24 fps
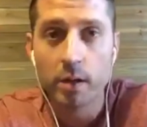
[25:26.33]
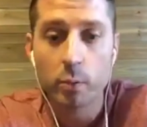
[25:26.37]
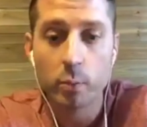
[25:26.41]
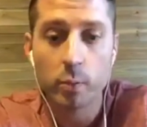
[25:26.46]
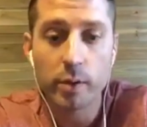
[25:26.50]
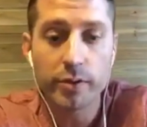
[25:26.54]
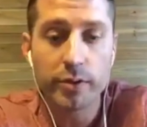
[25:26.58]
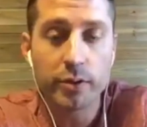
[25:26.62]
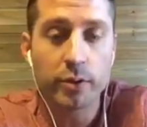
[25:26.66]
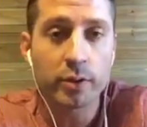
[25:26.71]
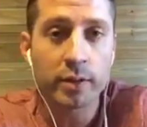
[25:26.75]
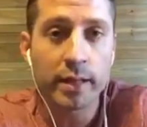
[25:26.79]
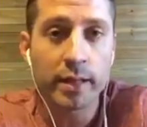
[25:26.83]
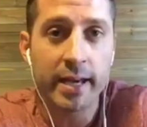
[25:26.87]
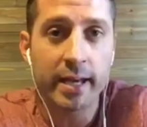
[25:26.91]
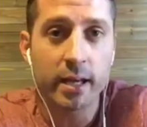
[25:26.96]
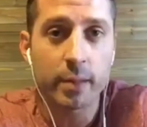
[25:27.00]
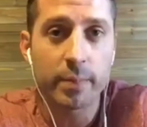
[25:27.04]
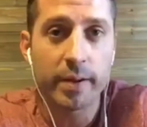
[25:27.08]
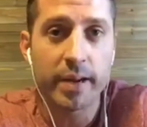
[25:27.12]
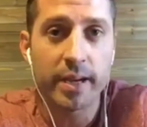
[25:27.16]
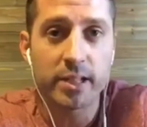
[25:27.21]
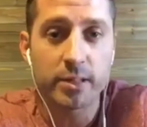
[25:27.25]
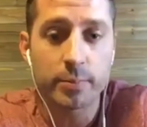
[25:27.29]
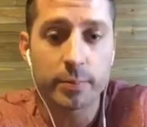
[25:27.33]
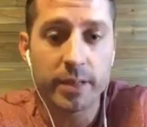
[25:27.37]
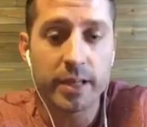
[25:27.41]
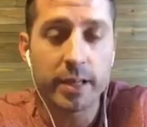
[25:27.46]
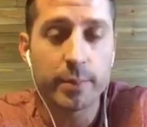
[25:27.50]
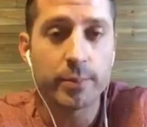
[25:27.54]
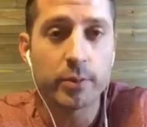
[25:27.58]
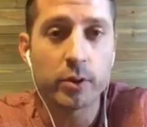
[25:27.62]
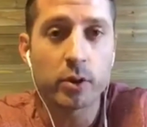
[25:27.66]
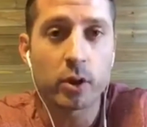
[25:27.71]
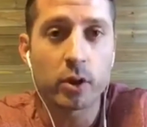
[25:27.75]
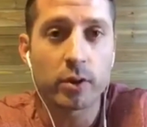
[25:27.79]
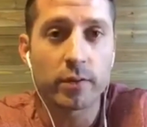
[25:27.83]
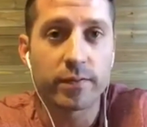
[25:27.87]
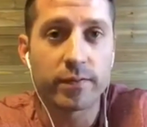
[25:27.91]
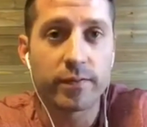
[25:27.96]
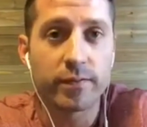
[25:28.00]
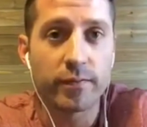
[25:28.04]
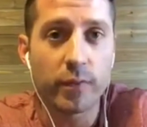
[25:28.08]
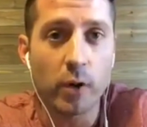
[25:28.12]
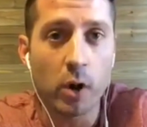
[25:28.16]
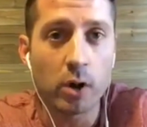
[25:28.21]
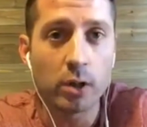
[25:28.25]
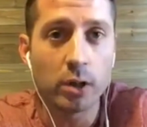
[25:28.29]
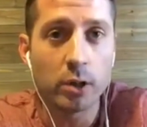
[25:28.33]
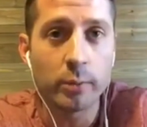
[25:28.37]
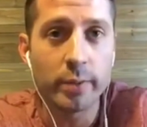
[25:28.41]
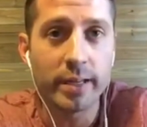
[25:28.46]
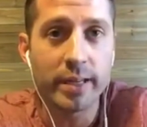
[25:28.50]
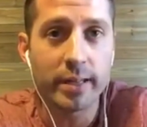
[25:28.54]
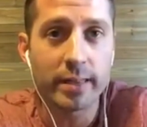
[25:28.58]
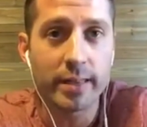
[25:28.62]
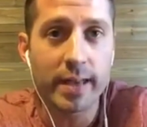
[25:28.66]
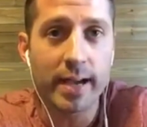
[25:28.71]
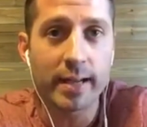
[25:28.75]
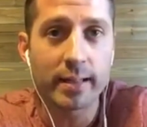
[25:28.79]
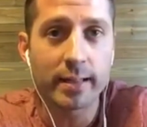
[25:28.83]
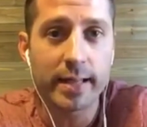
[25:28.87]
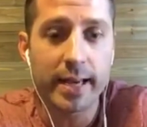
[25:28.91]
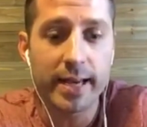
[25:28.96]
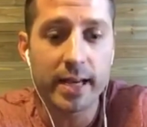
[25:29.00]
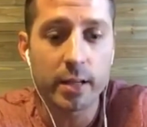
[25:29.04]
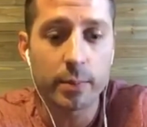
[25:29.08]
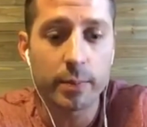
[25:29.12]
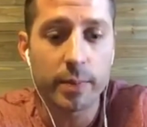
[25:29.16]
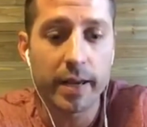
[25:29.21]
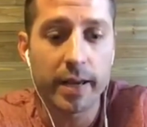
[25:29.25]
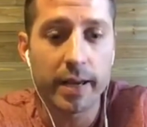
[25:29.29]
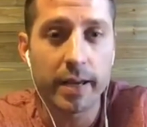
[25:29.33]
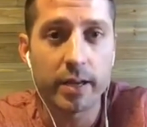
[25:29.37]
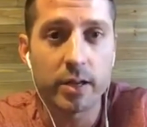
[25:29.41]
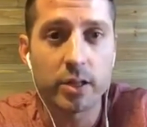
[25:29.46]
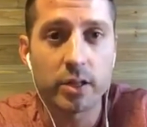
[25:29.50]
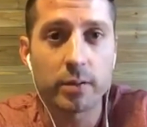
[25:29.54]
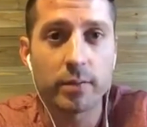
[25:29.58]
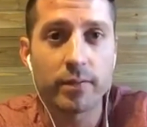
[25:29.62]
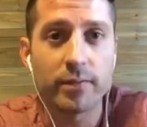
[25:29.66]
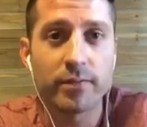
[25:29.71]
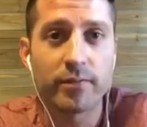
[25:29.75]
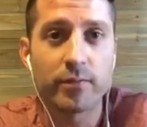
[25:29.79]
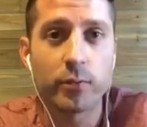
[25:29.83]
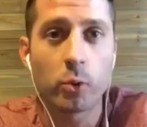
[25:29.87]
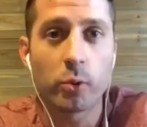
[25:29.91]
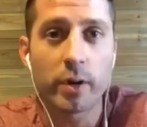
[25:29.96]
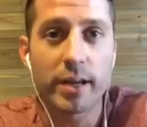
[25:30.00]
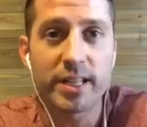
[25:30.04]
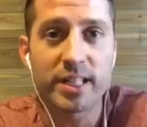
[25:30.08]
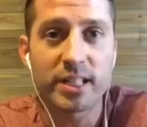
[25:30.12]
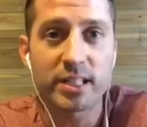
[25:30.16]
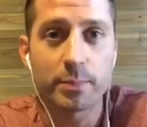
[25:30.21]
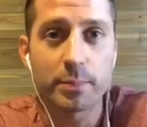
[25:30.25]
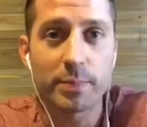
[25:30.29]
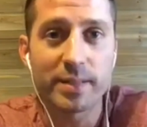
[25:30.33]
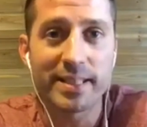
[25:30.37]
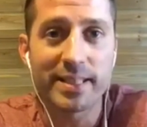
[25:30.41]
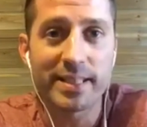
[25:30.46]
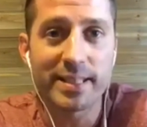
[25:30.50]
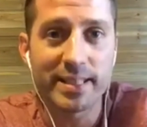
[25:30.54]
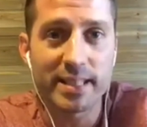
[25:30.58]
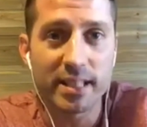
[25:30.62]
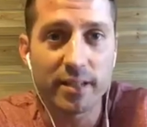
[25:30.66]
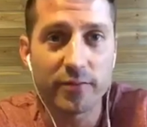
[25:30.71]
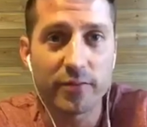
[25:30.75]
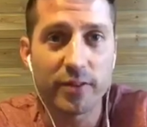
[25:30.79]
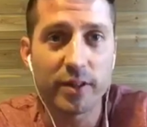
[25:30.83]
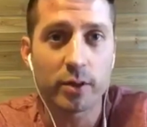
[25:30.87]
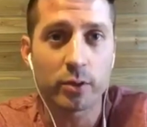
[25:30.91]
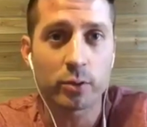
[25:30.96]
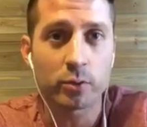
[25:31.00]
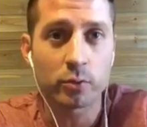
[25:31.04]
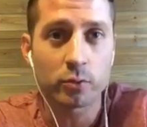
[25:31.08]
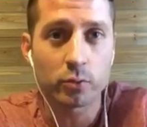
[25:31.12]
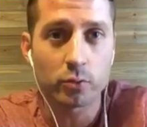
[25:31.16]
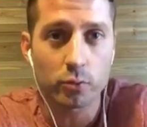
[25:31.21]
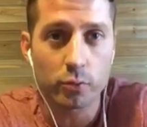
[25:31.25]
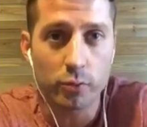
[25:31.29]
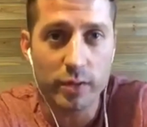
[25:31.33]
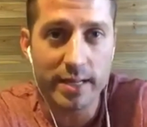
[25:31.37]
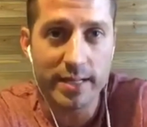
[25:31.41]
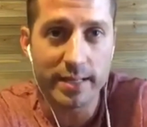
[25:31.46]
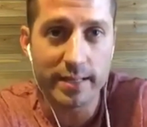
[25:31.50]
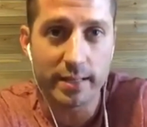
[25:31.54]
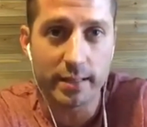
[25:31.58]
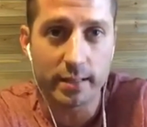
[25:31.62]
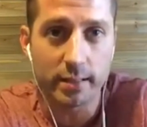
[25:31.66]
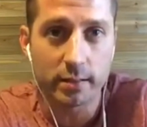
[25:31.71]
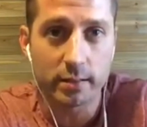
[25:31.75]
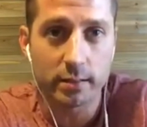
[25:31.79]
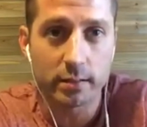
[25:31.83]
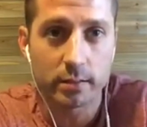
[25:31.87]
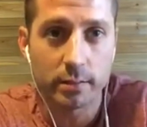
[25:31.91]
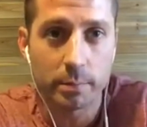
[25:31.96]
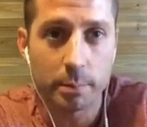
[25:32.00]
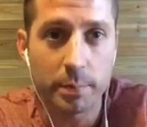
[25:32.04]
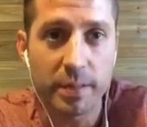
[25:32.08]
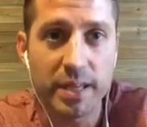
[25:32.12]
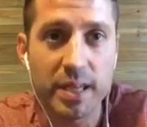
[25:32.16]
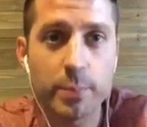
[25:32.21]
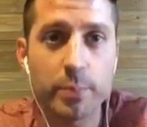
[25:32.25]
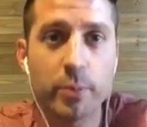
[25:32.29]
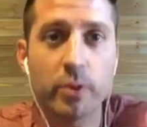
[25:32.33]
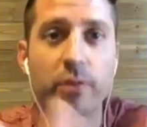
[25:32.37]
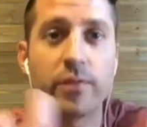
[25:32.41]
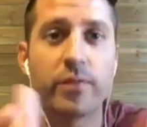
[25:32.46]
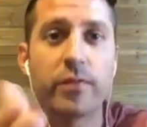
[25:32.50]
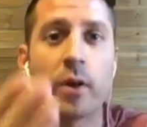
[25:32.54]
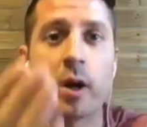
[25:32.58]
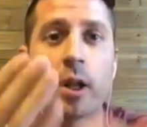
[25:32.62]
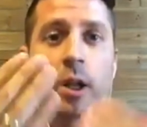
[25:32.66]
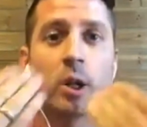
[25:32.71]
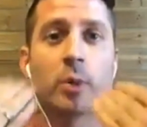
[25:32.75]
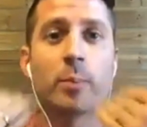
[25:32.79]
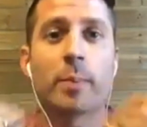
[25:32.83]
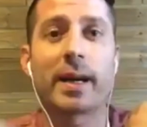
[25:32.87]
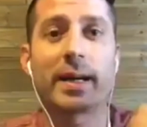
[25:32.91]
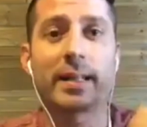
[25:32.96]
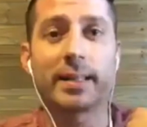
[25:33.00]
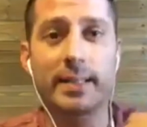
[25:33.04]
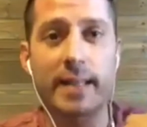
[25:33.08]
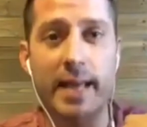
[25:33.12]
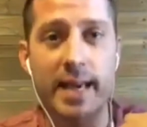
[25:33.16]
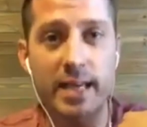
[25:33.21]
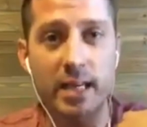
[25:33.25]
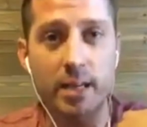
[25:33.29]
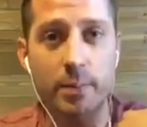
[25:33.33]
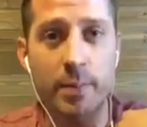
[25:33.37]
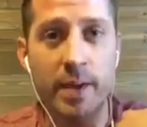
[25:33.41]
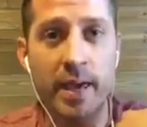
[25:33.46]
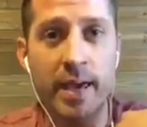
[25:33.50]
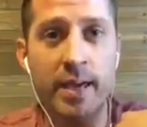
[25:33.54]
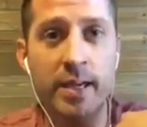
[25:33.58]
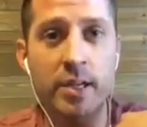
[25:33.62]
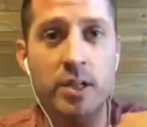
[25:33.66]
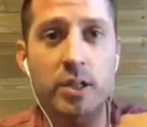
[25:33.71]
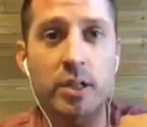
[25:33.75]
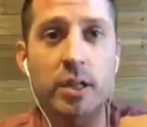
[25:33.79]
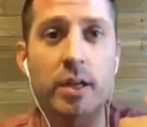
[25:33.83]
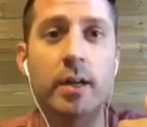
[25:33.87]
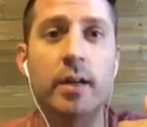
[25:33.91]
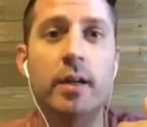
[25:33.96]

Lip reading: With your like page, people are following that like page for a specific reason. People follow my like page